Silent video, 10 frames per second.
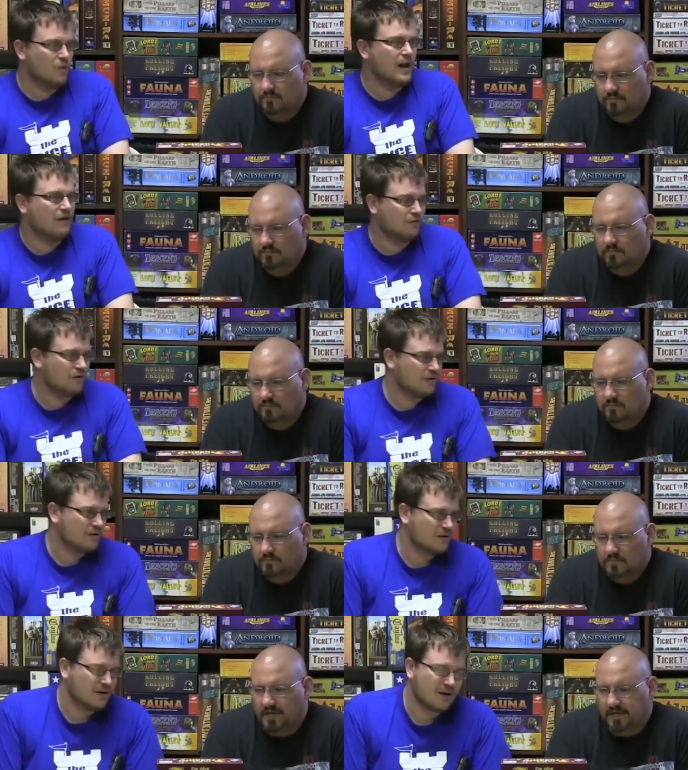Speaker 1: whatever.
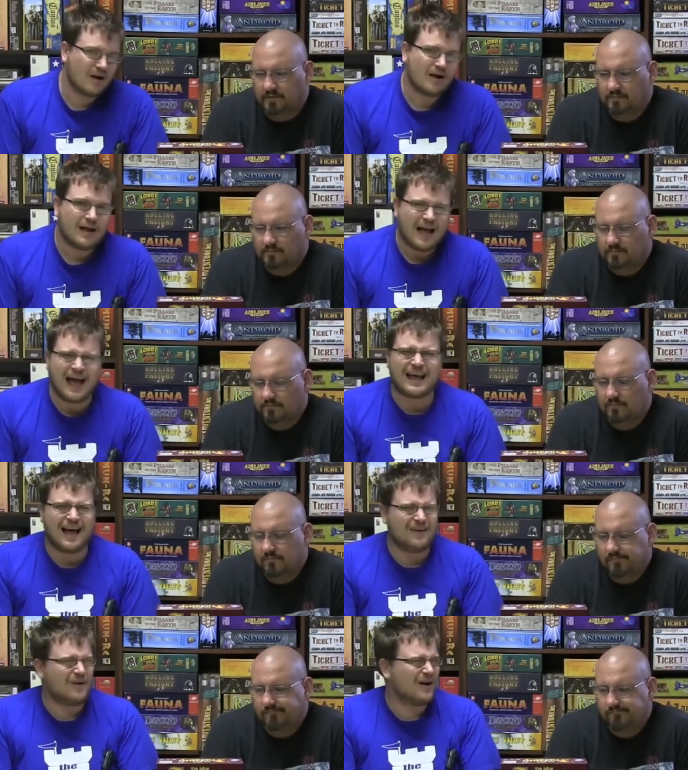Yeah. I
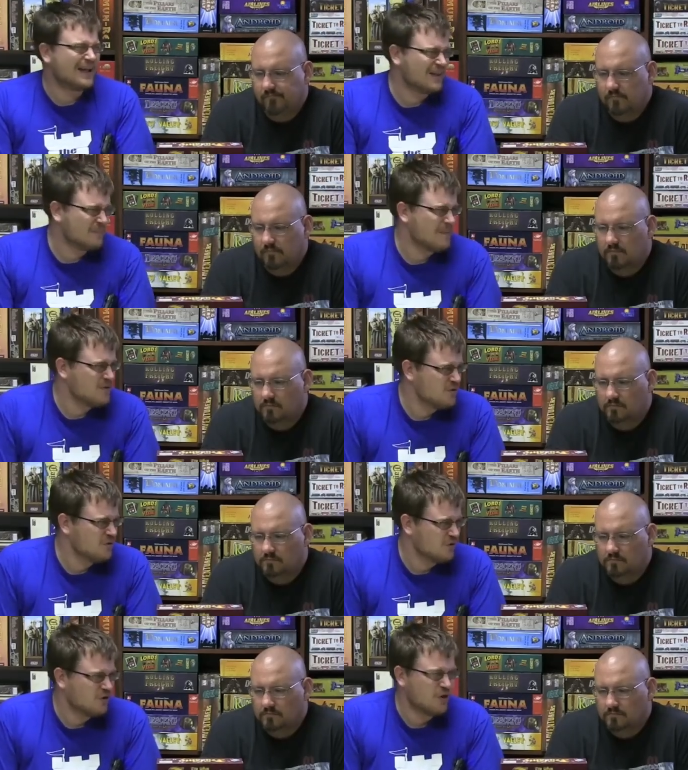got. well, I guess maybe you
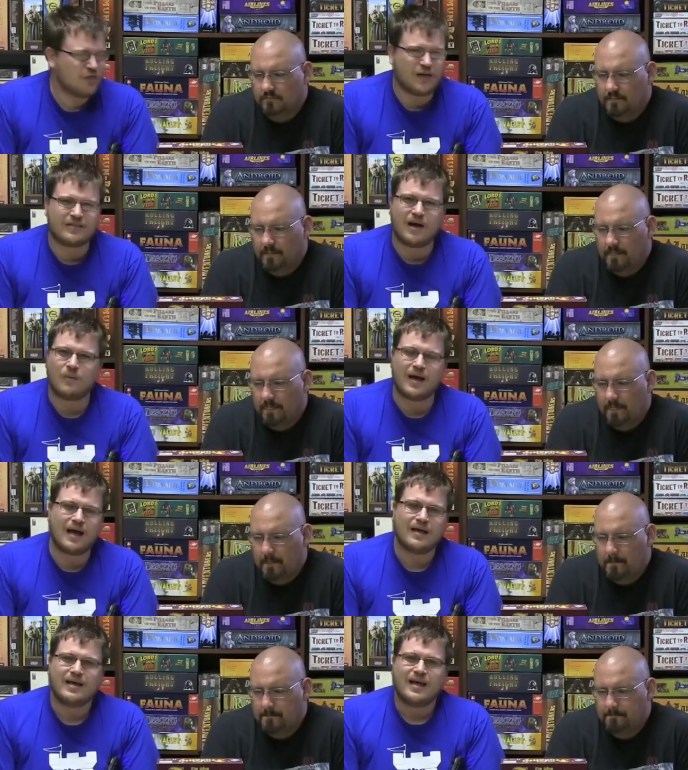you could think that
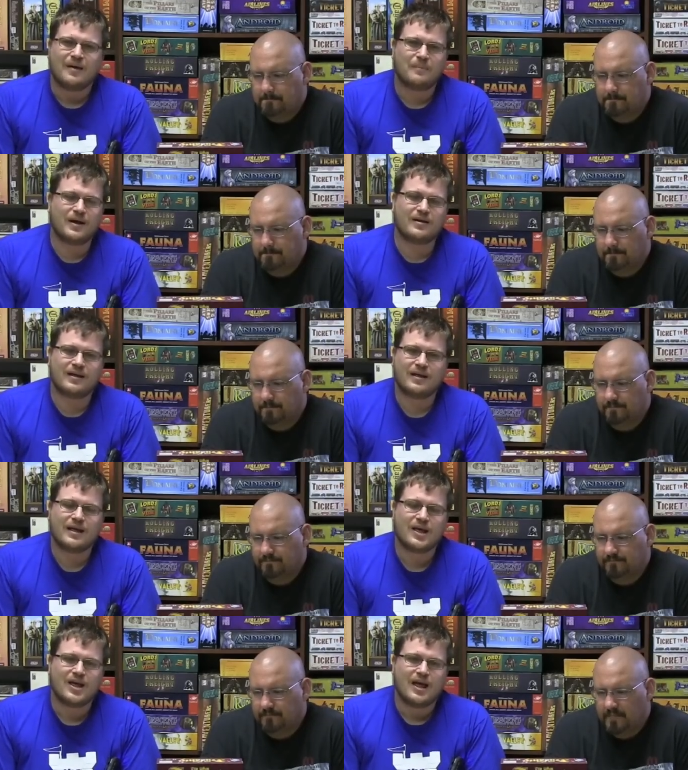way, but
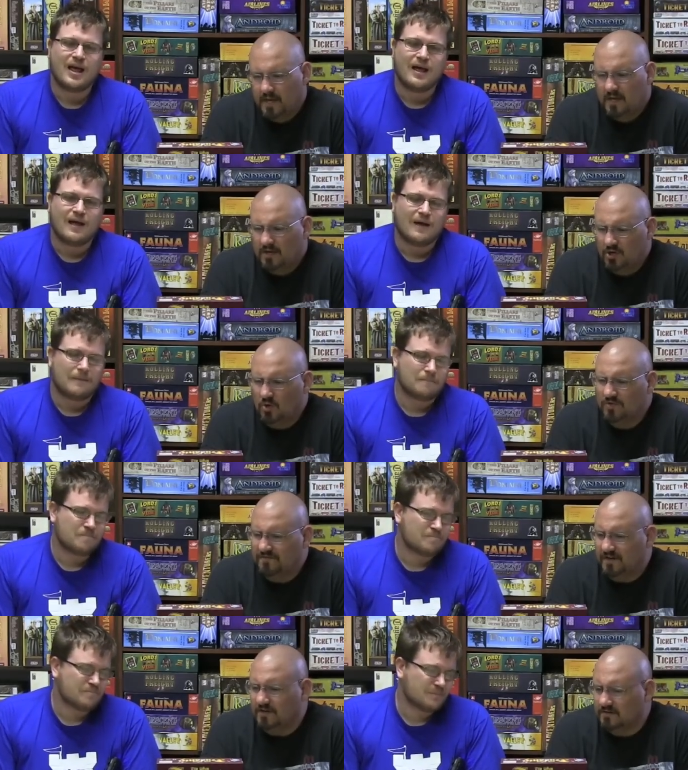
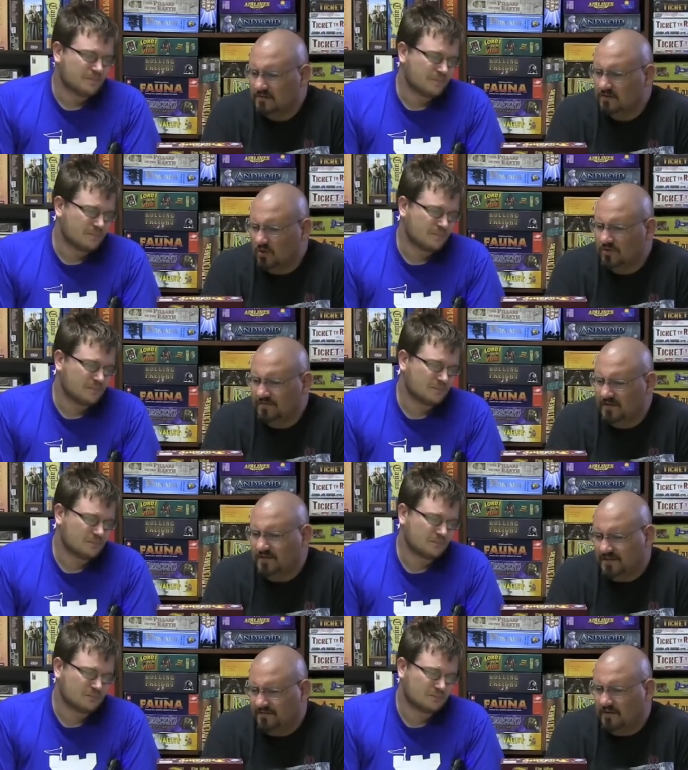
Speaker 2: gold felt gold
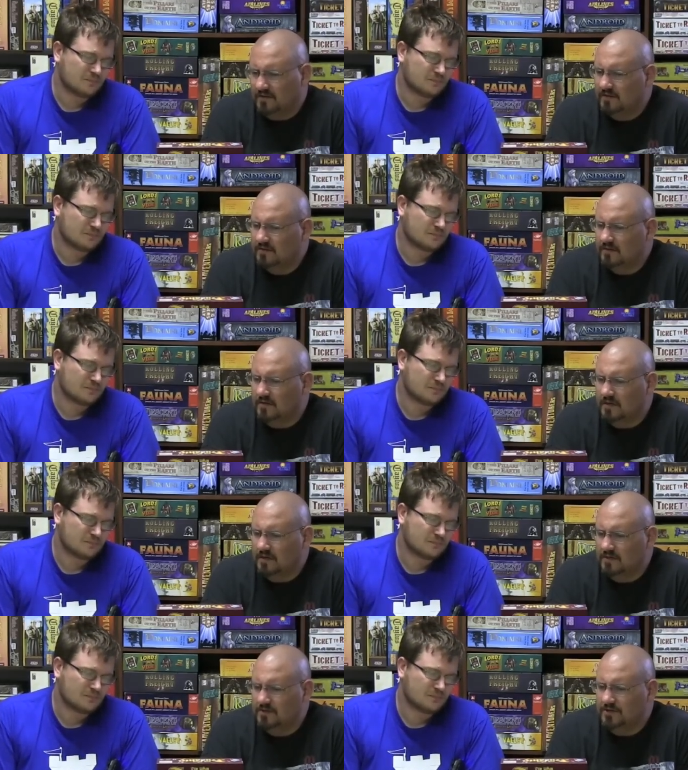felt different.
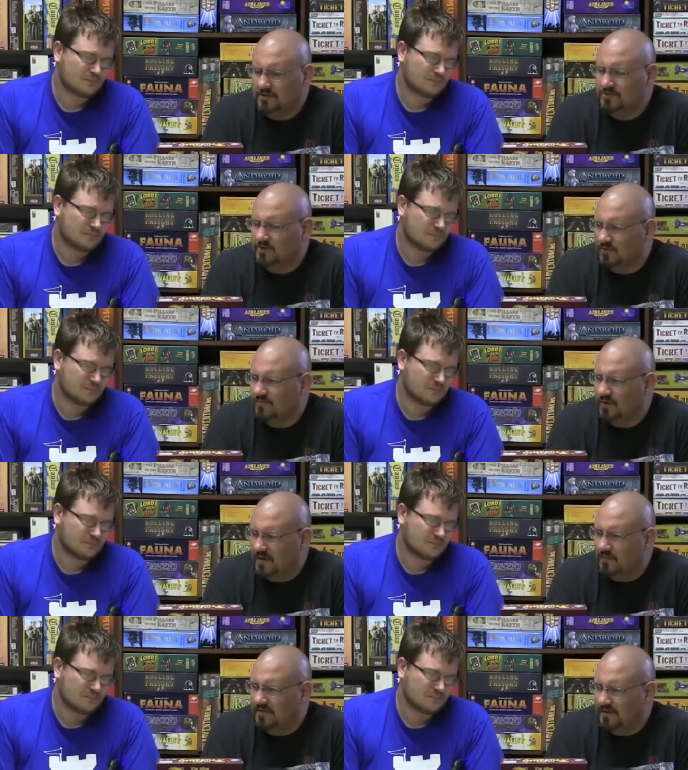Uh, you could use gold for a
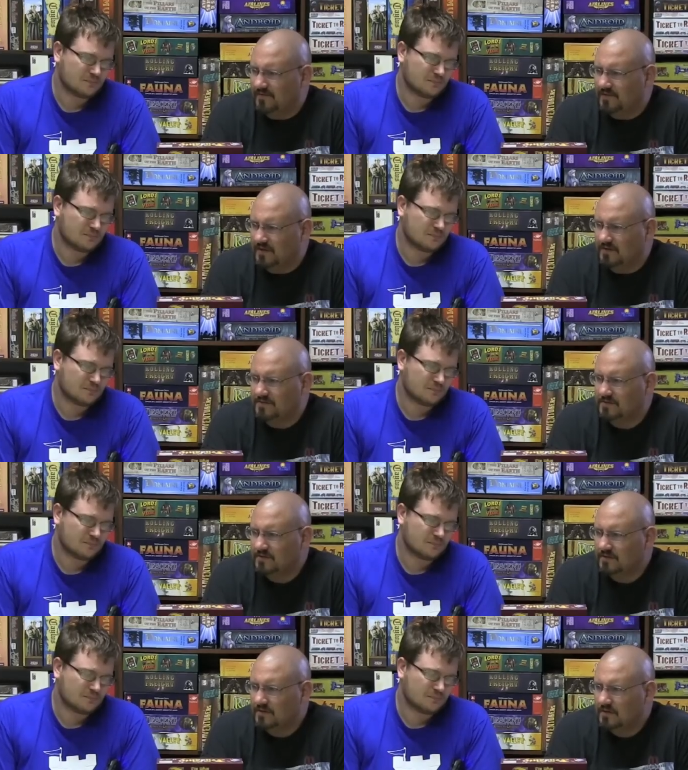number of different things.
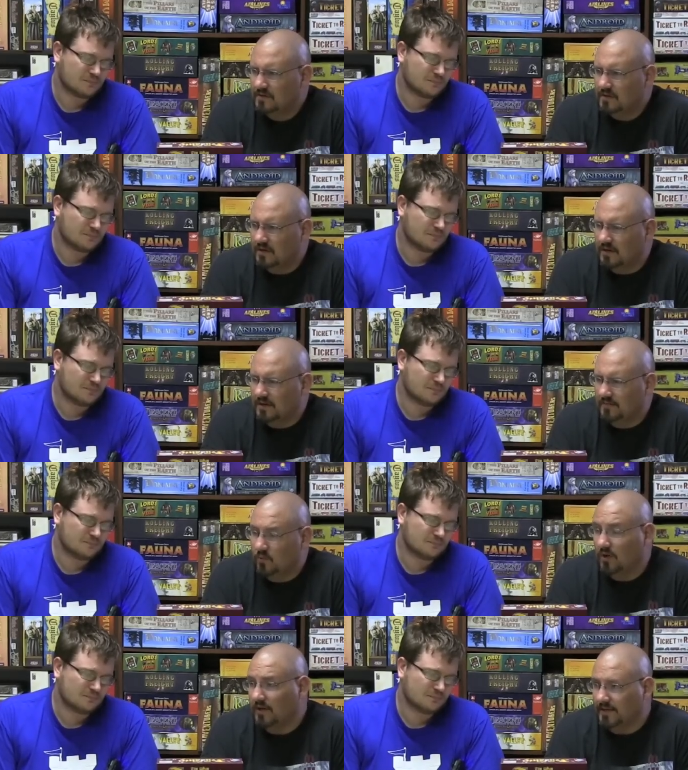
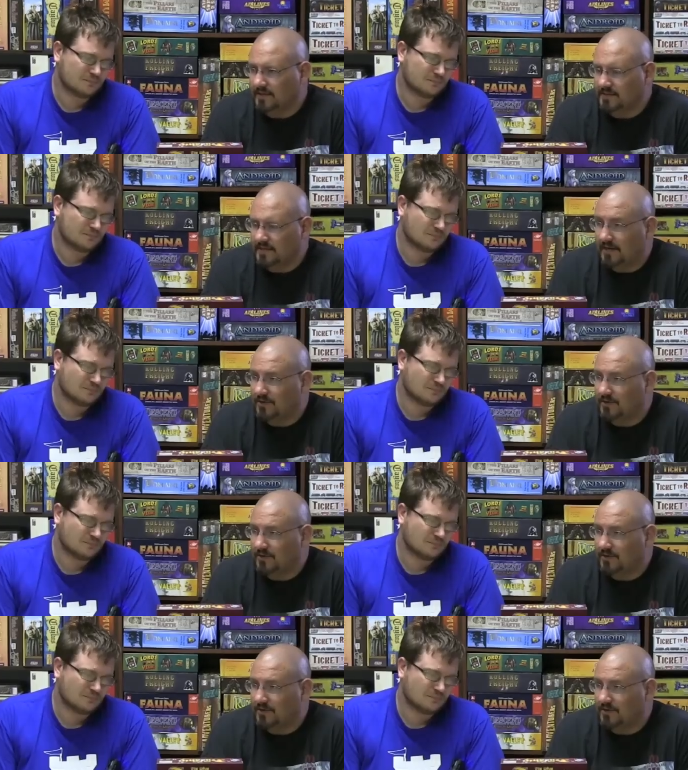Um, well, at least